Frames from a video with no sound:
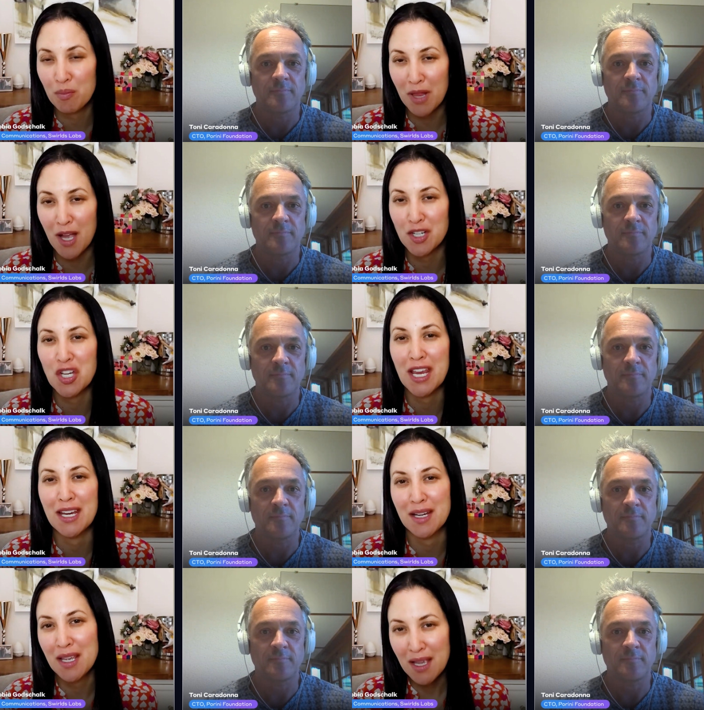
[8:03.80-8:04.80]

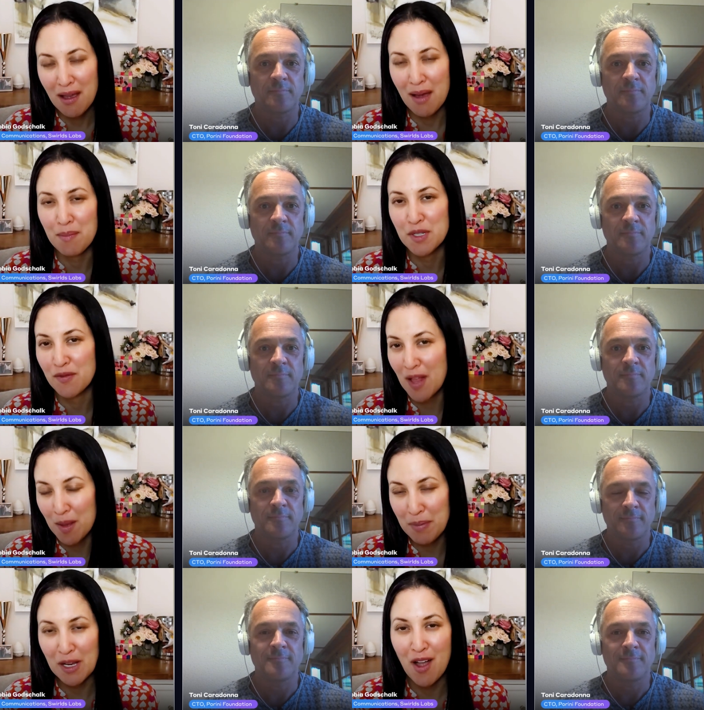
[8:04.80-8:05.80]
Speaker 1: blockchain, um,
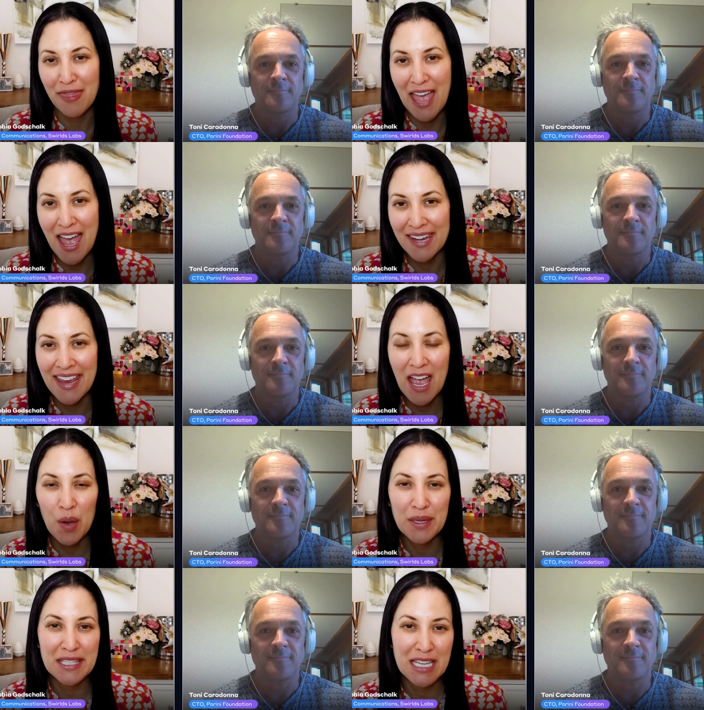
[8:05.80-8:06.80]
developing on that. How
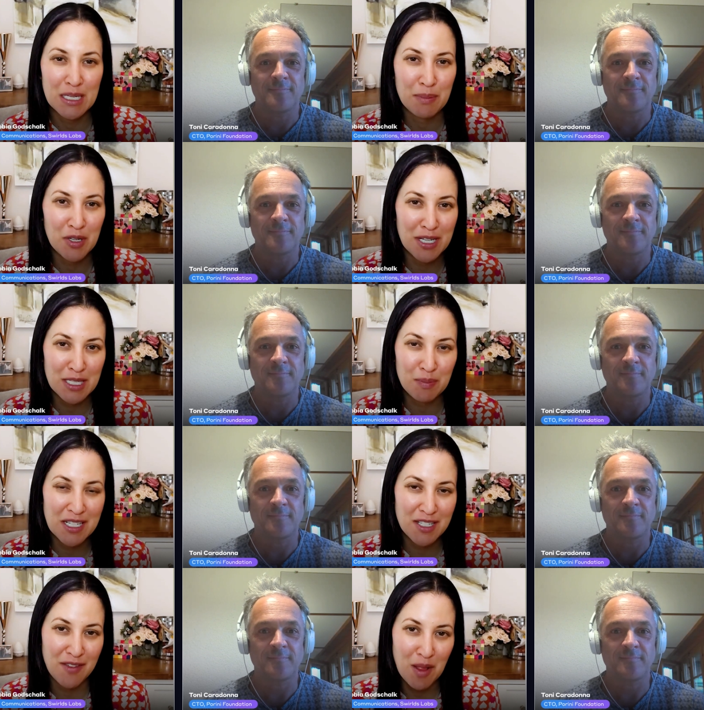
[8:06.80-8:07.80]
has the experience been
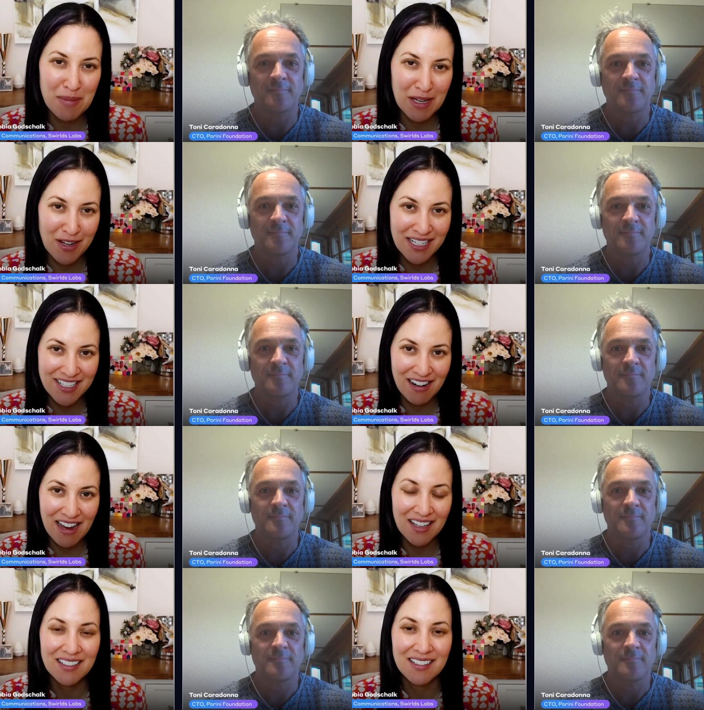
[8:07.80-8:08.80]
developing on
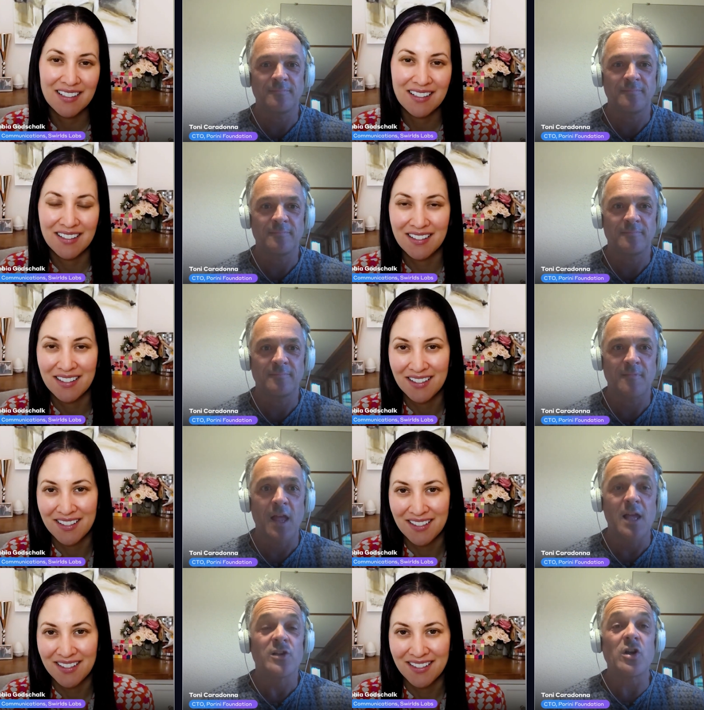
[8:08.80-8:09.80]
Hedera?
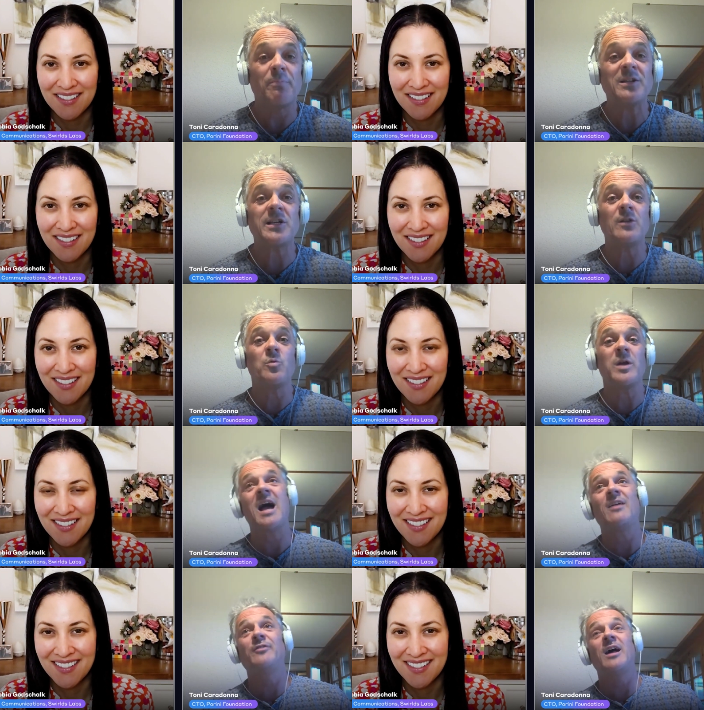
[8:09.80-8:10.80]
Speaker 2: So basically we
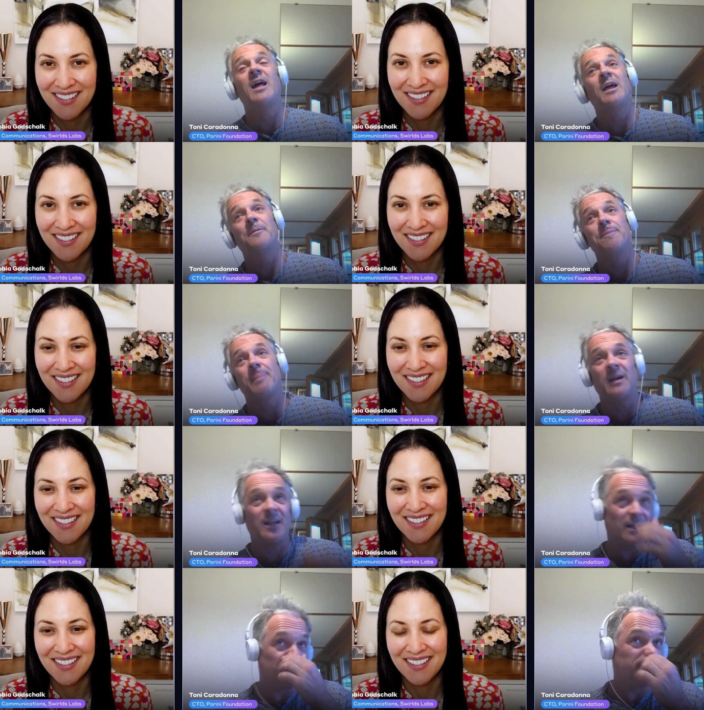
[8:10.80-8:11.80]
have
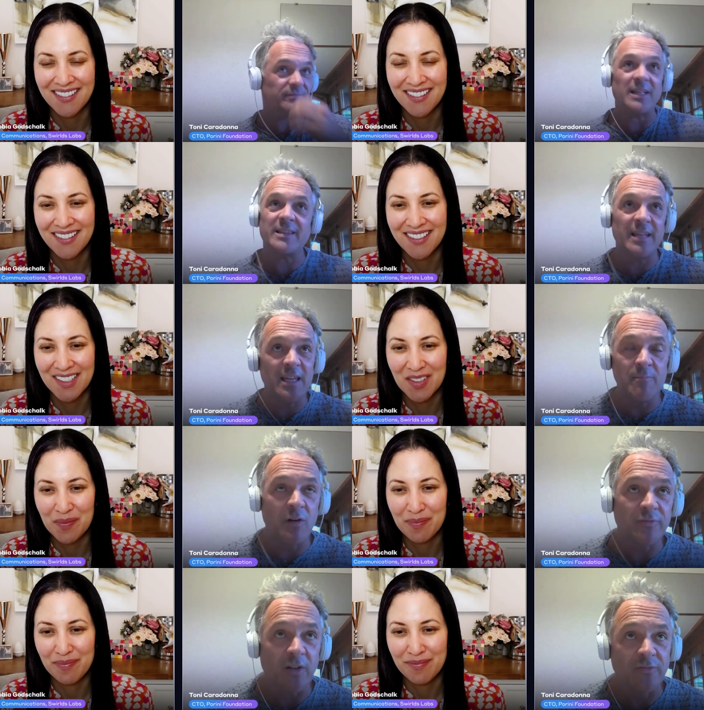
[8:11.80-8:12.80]
a, a
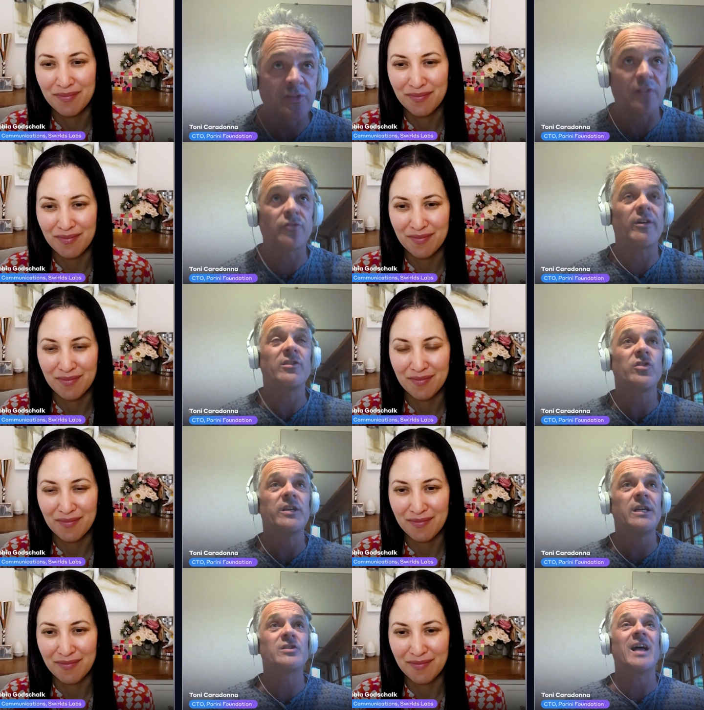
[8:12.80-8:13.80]
team of, of software
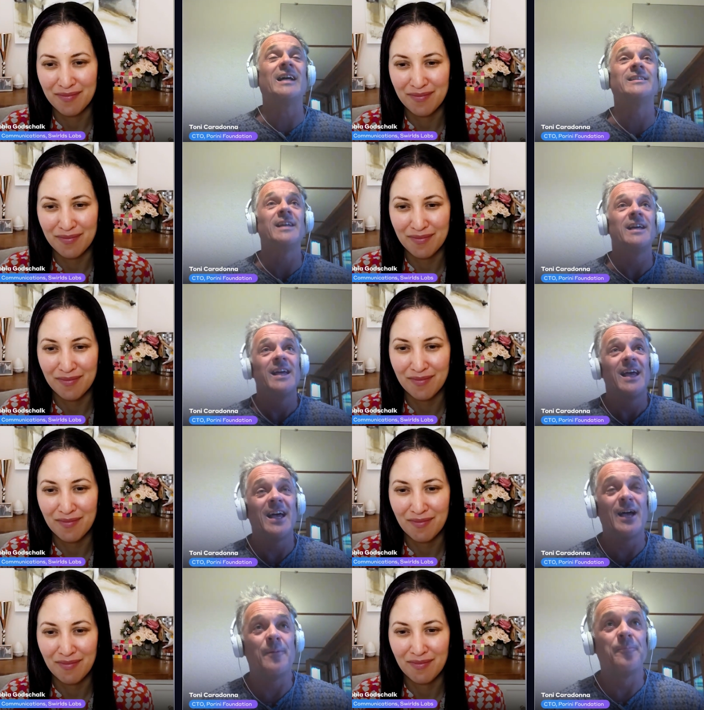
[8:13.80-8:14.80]
engineers, and
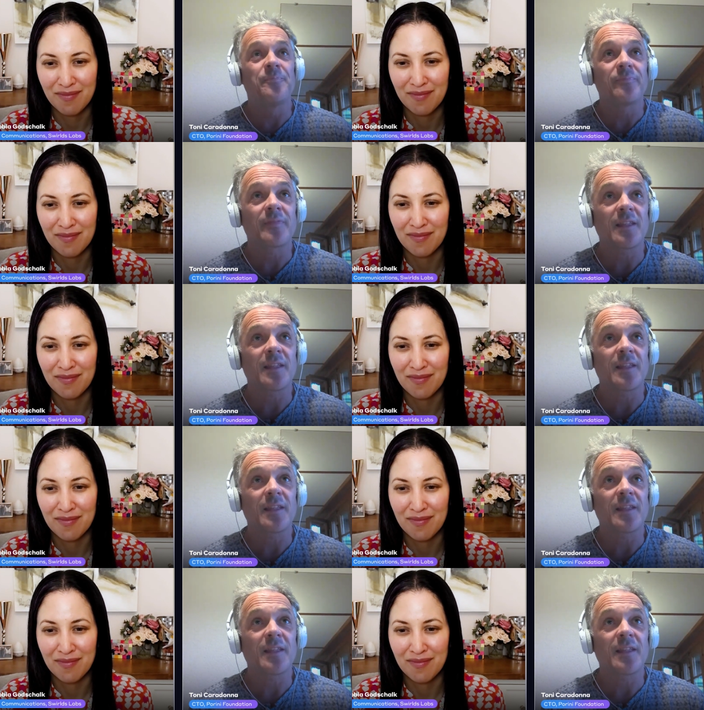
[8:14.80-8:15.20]
um,